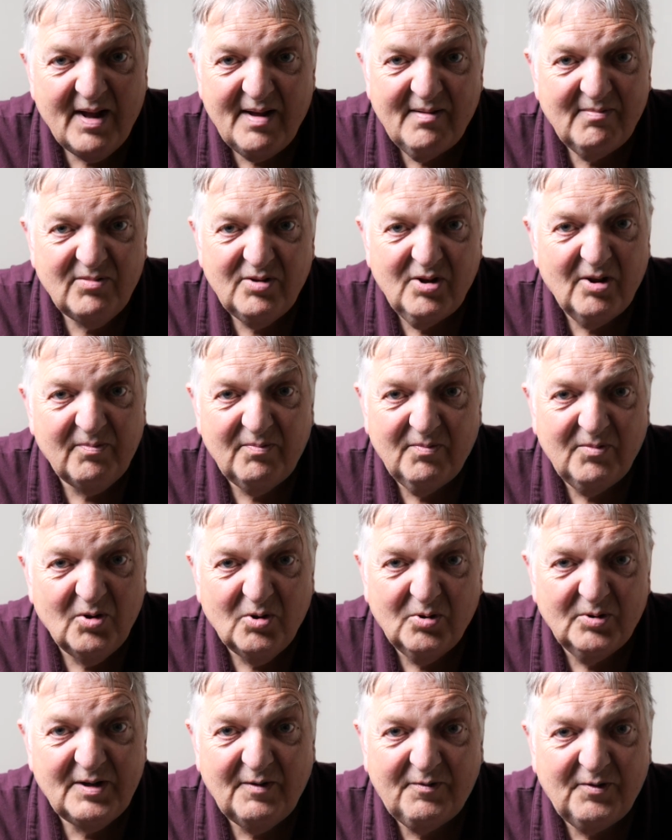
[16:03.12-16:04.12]
no,
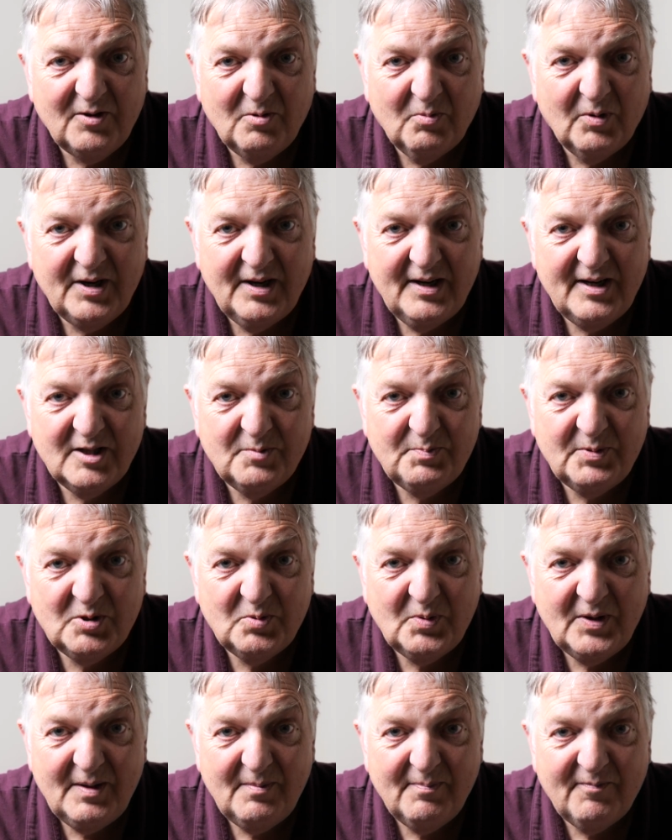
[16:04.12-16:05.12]
no different to what it is
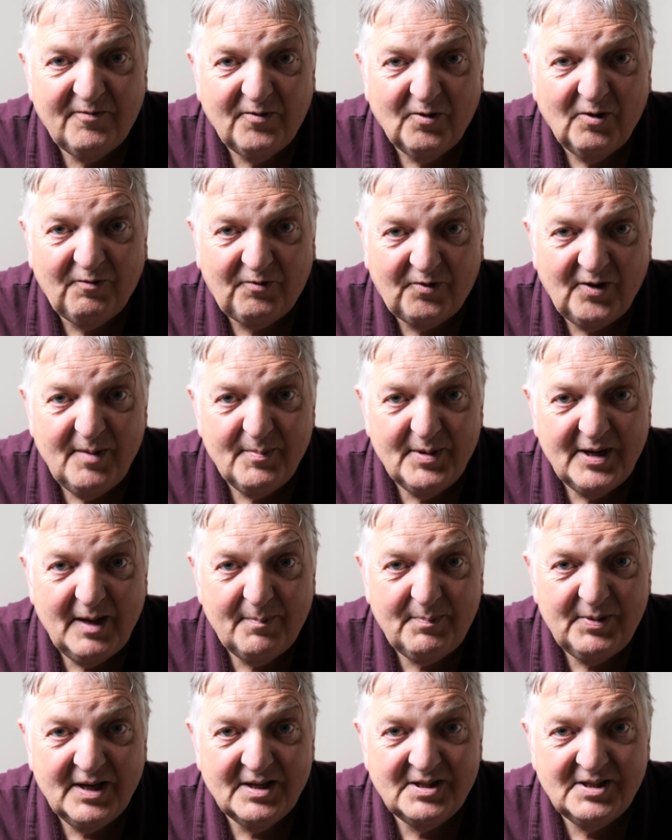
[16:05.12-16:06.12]
between full frame and
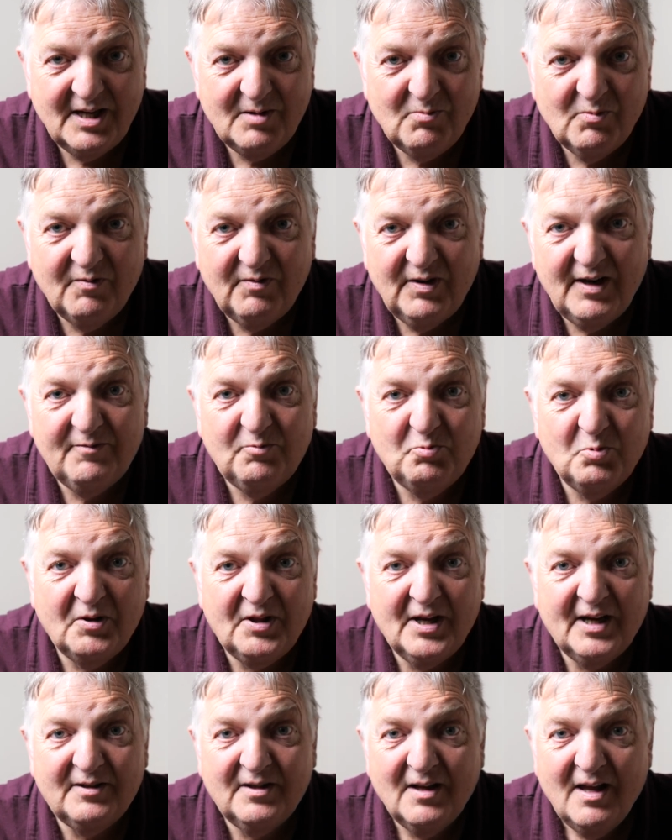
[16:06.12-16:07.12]
APS-C, and we've lived with
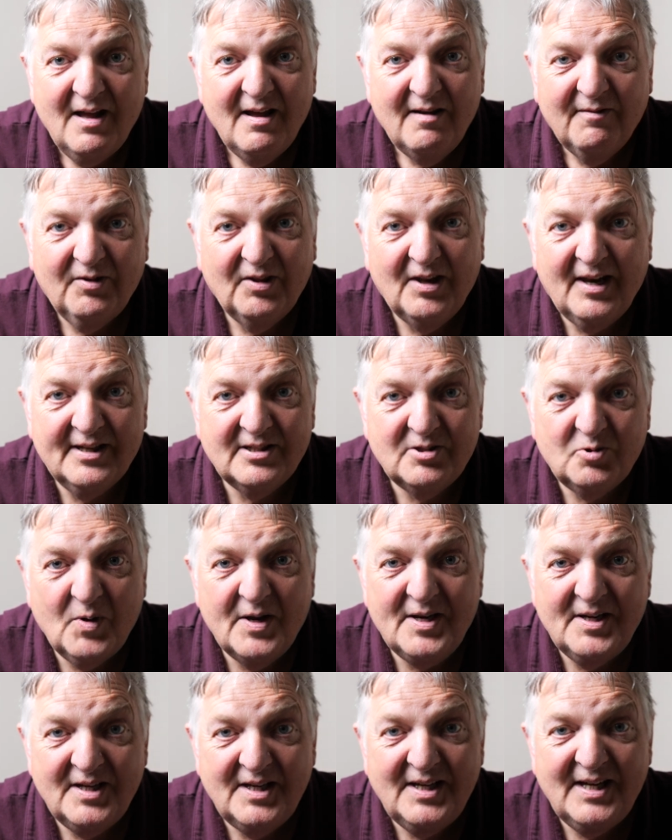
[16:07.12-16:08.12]
that for the last
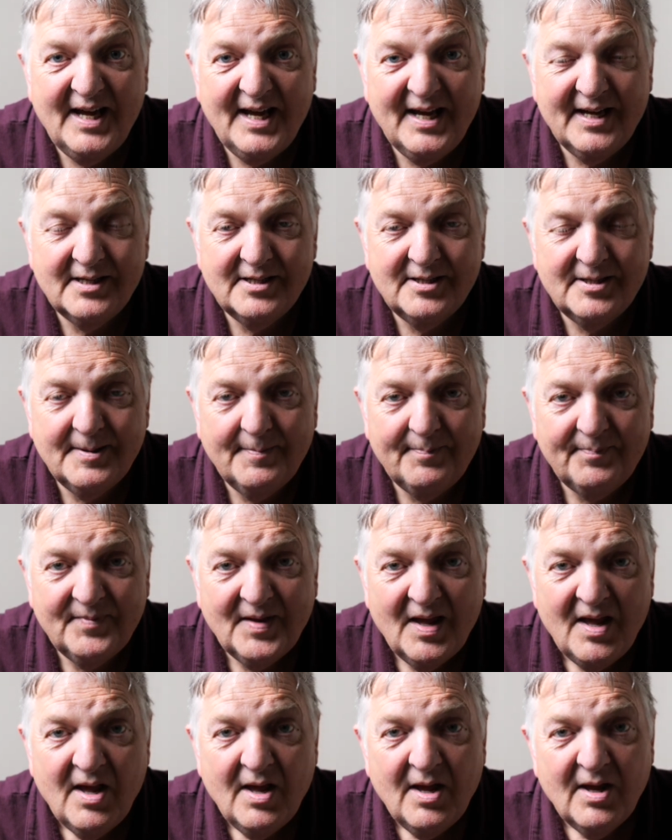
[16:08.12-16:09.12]
20 years.
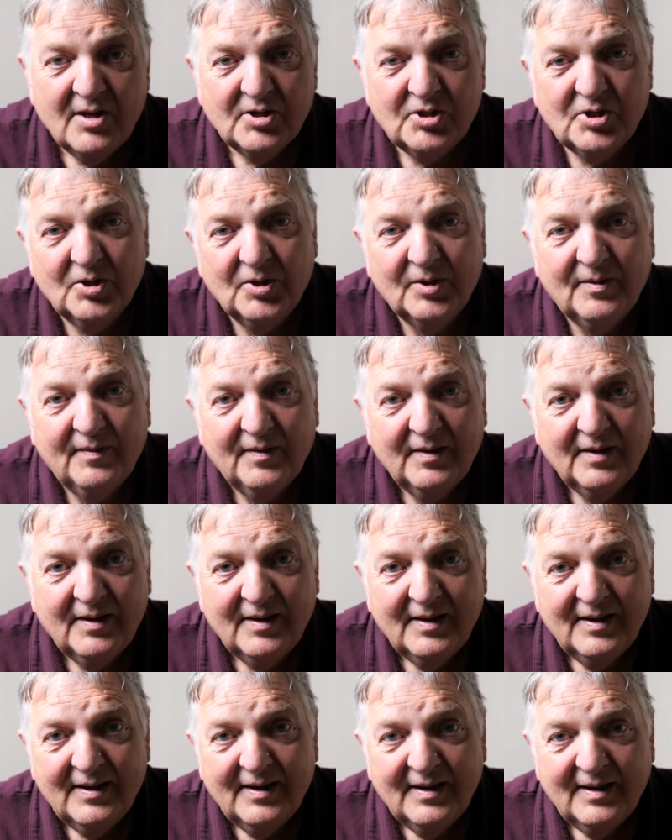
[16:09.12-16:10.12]
So,
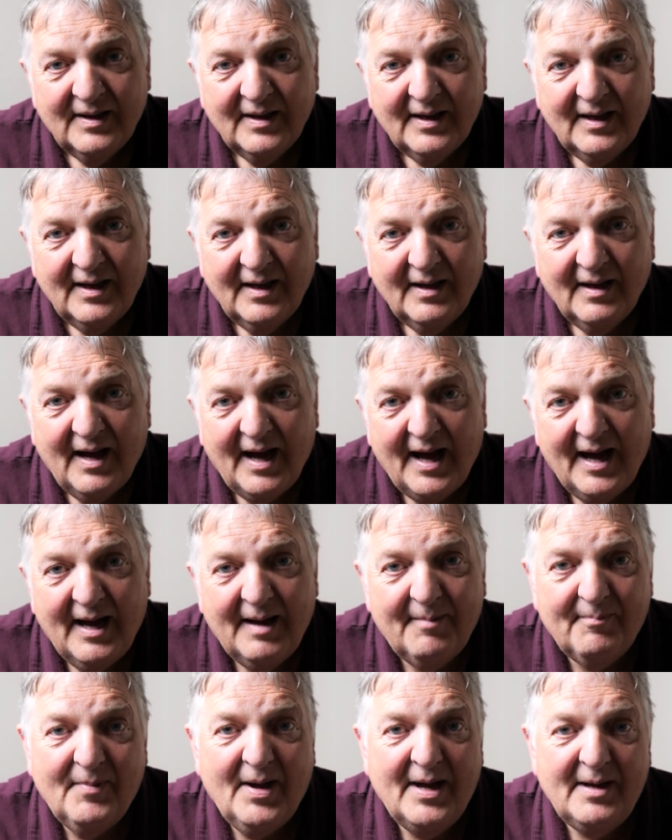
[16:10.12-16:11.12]
uh,
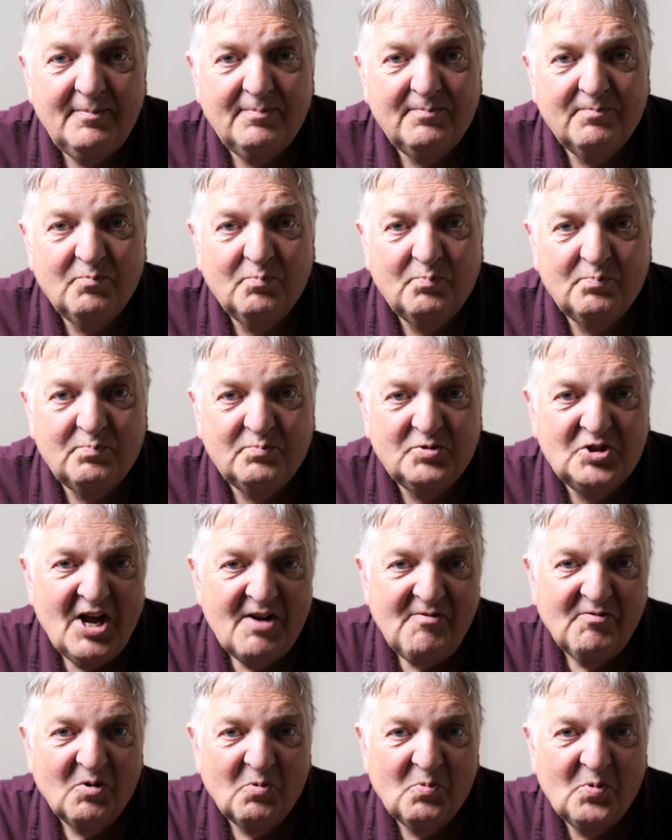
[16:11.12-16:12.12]
my
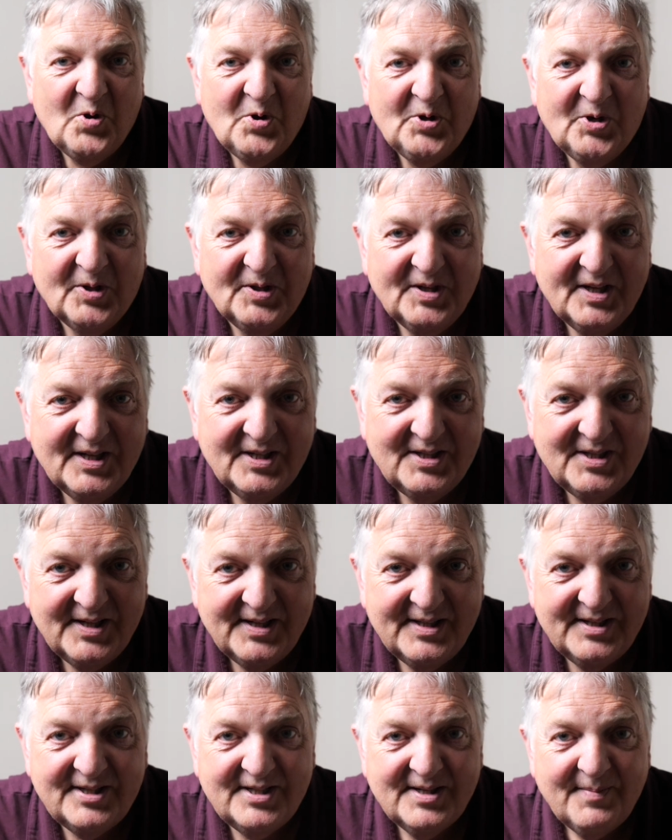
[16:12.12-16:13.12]
general word on this
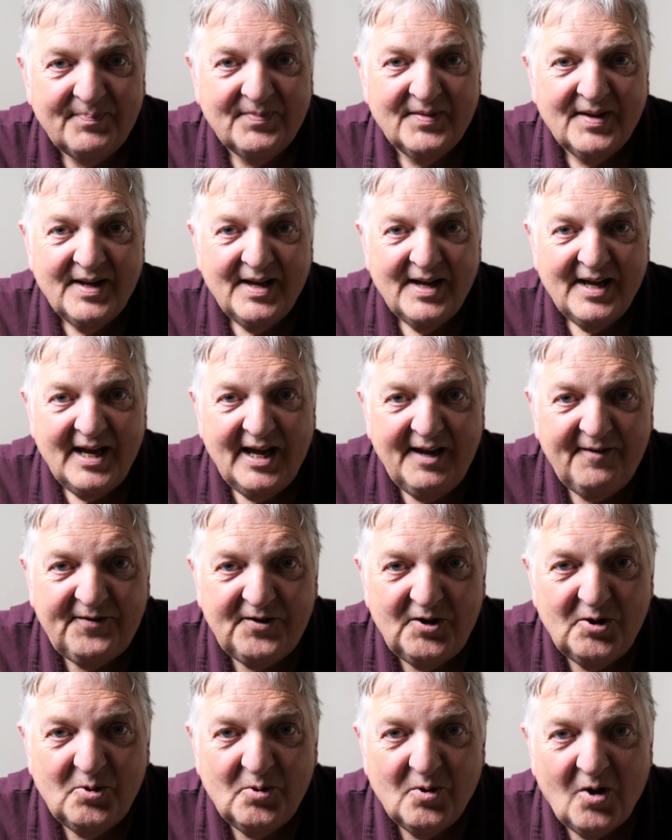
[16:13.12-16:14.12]
is if
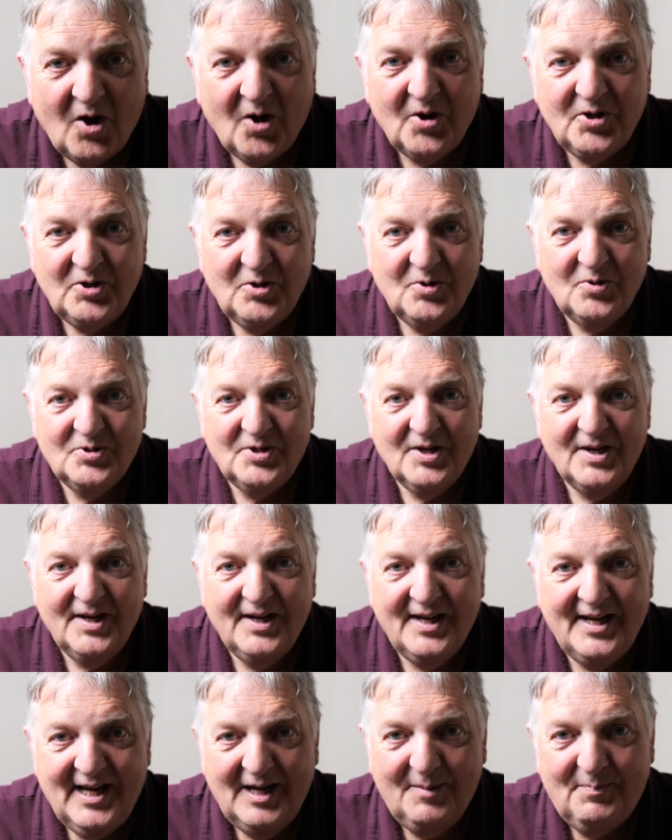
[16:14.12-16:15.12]
you are
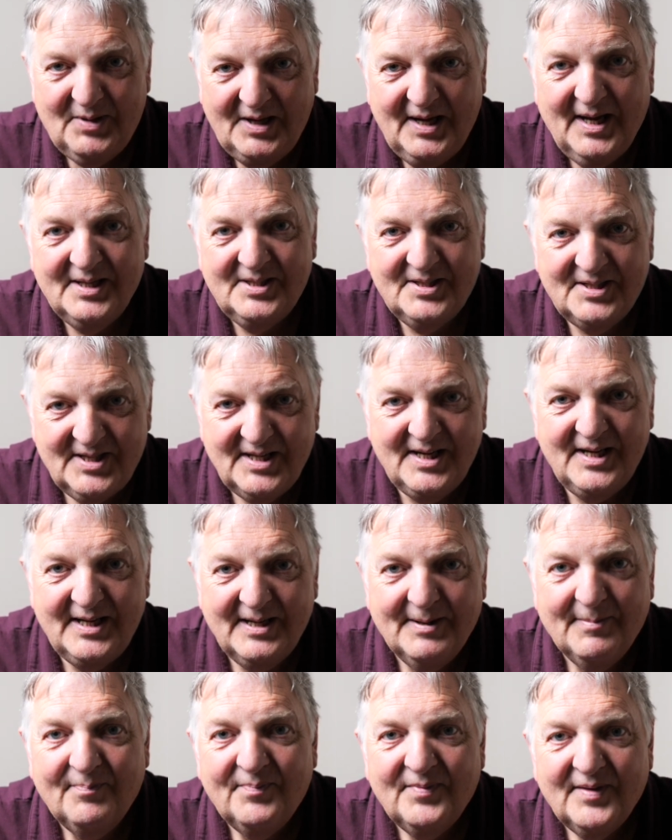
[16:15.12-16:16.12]
using
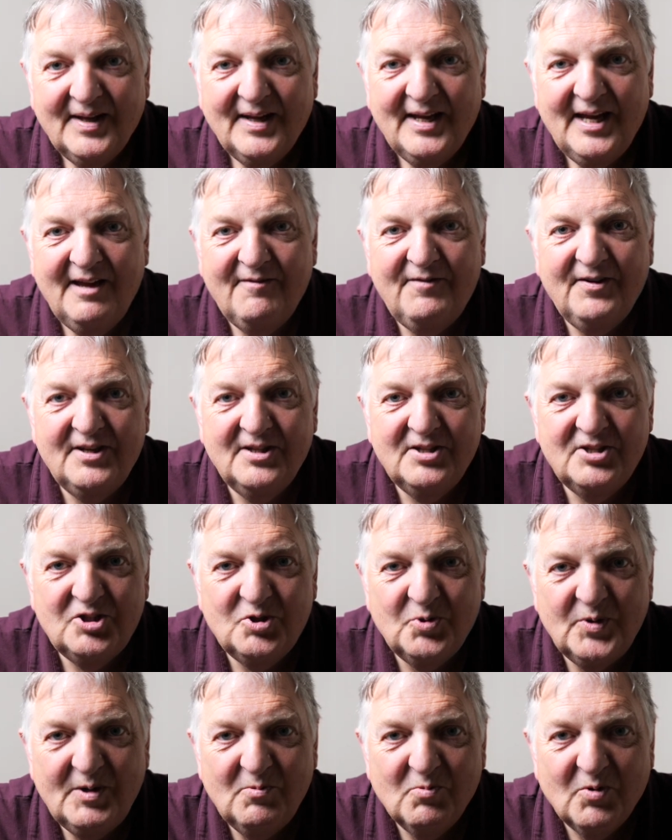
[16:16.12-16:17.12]
APS-C, if it is
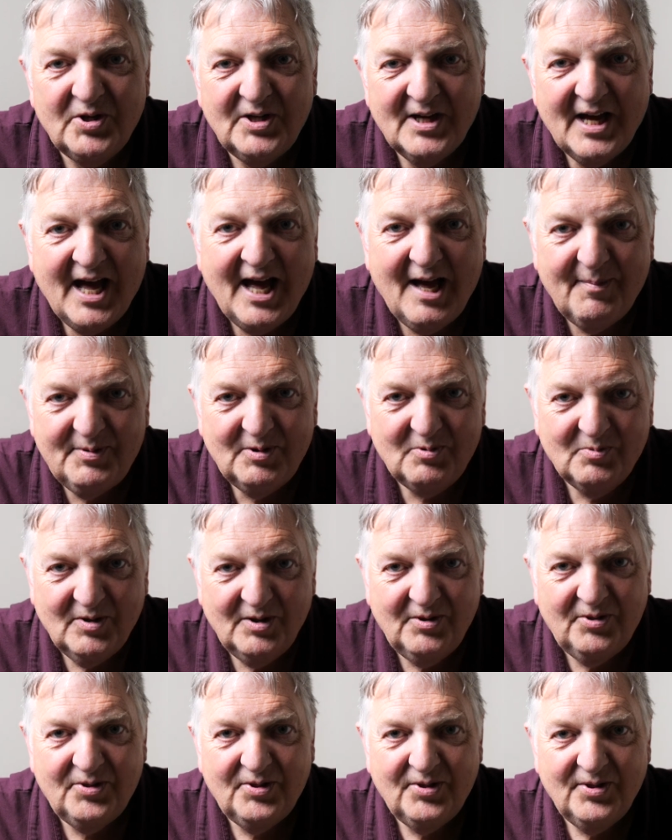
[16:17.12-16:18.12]
doing what you're happy
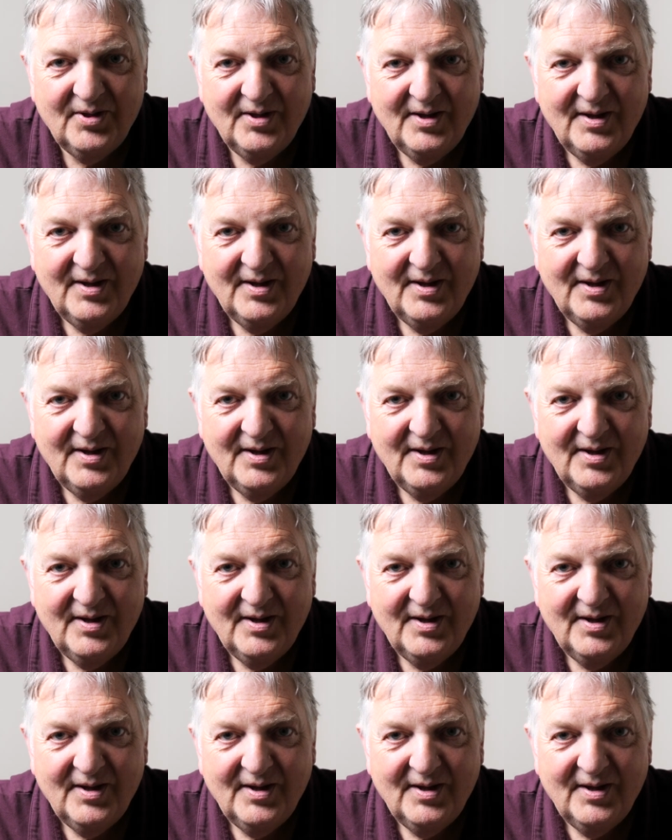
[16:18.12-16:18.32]
with,